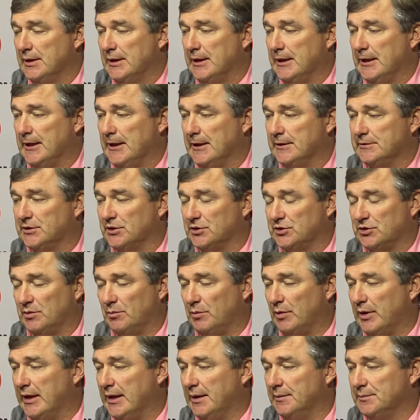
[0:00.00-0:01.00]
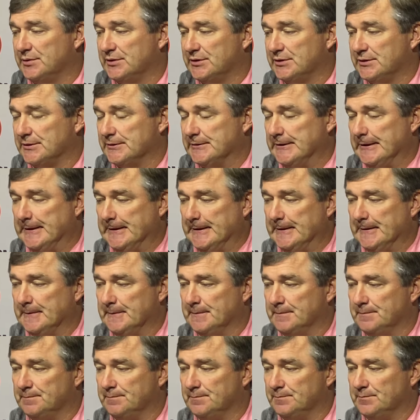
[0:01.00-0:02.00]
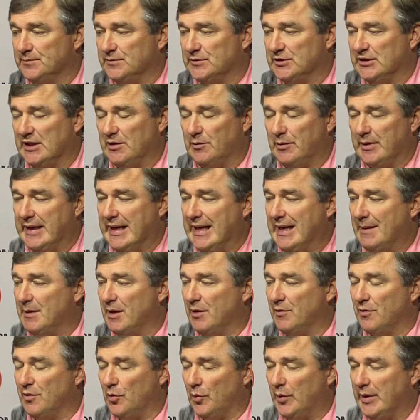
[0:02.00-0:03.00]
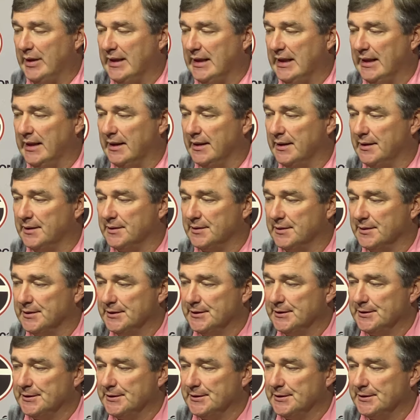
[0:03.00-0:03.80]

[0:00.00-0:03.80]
took some reps, did rehab over the weekend.